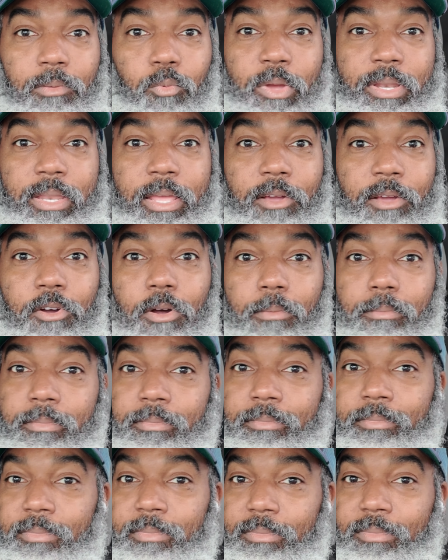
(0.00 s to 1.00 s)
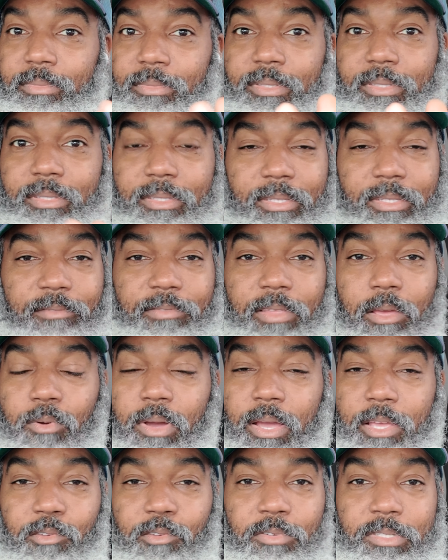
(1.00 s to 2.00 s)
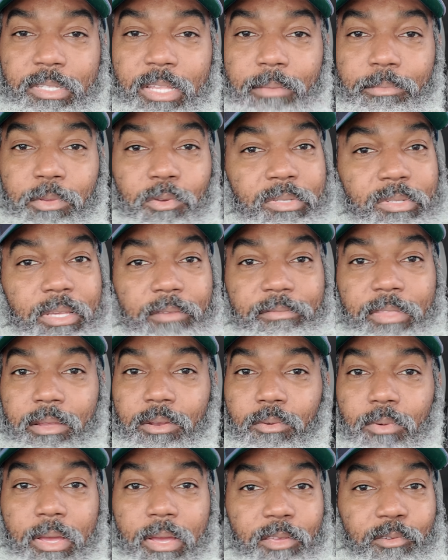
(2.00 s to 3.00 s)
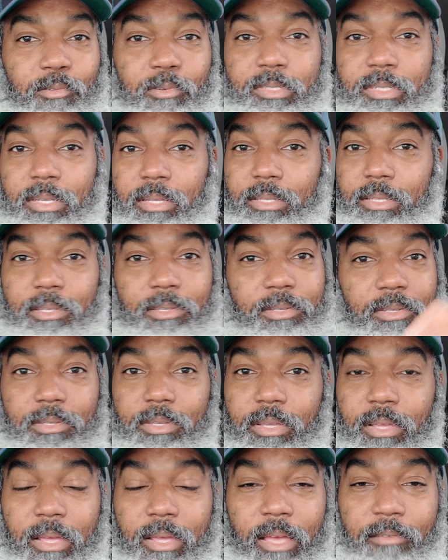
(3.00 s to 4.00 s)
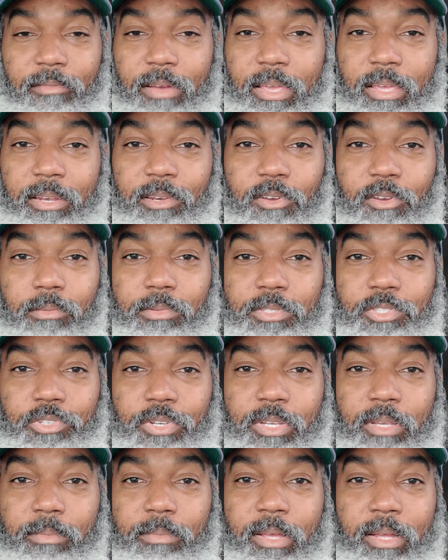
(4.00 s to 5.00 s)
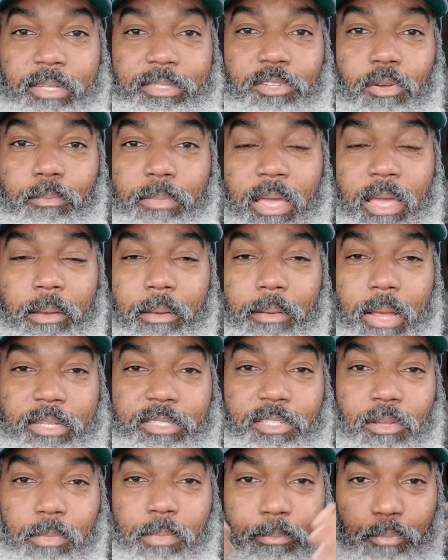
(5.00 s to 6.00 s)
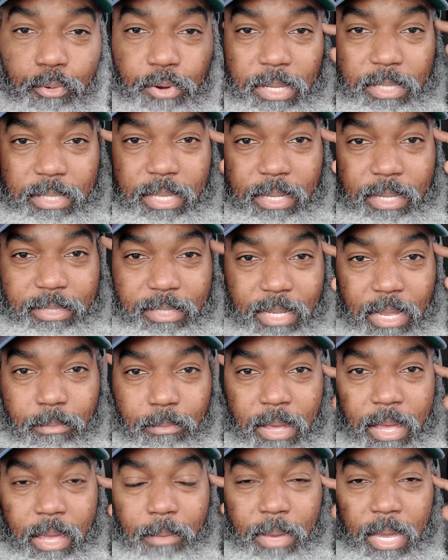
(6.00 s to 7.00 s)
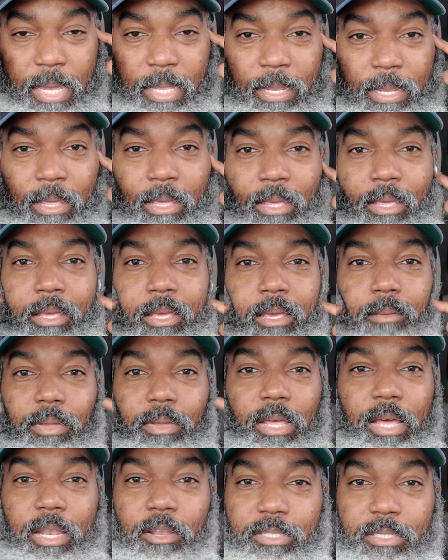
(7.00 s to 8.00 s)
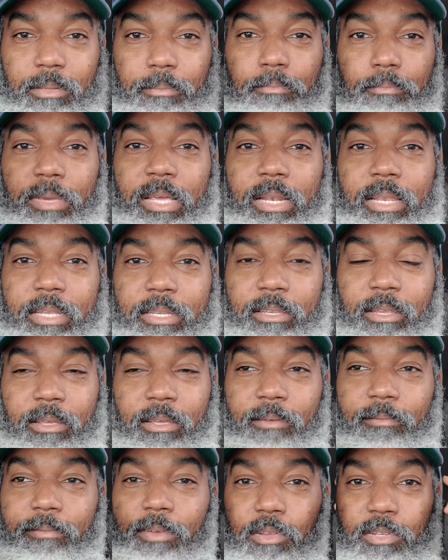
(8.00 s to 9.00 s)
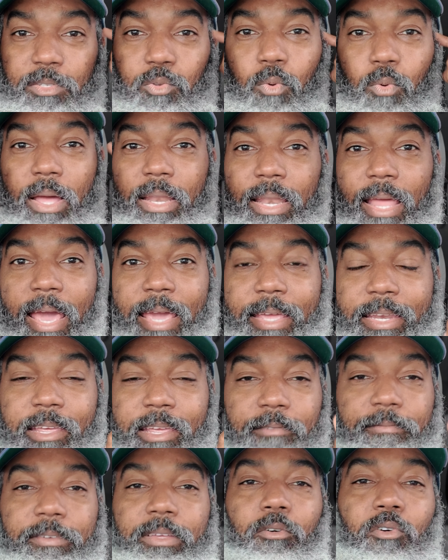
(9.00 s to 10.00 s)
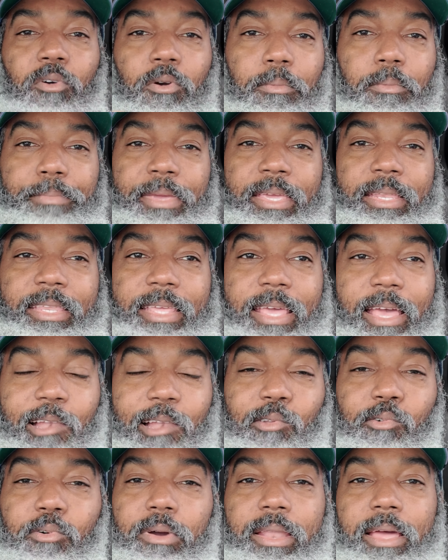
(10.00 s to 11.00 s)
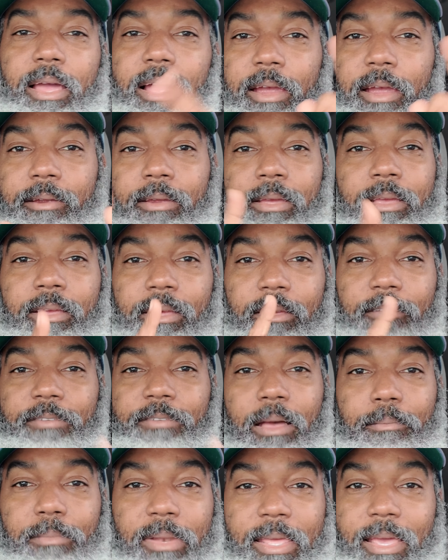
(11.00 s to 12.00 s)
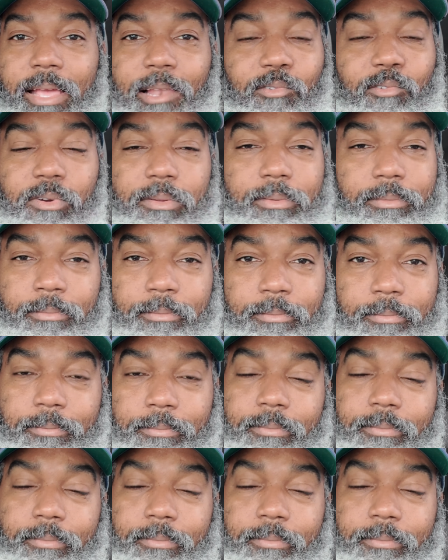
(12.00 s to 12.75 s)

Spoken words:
When they come, if they want to use it, them use it. If they don't want to use it, you have an income stream. I saw me pre things in my mind. And I just build it for just one idea for pick me alone or family alone.